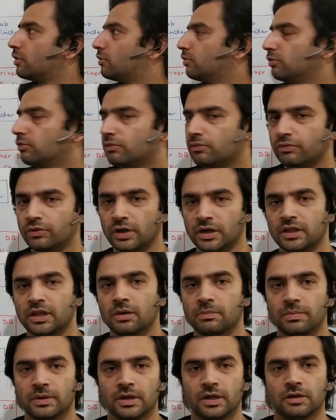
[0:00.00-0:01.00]
So for
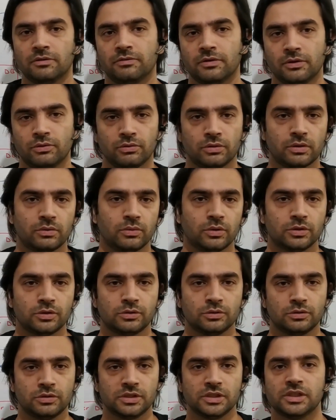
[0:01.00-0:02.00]
example, if a user wants
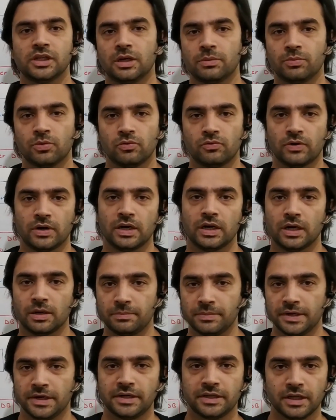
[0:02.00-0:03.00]
to see their profile,
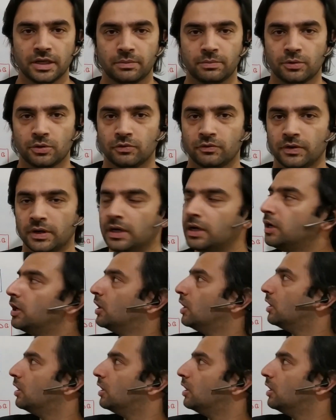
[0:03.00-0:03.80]
update their profile,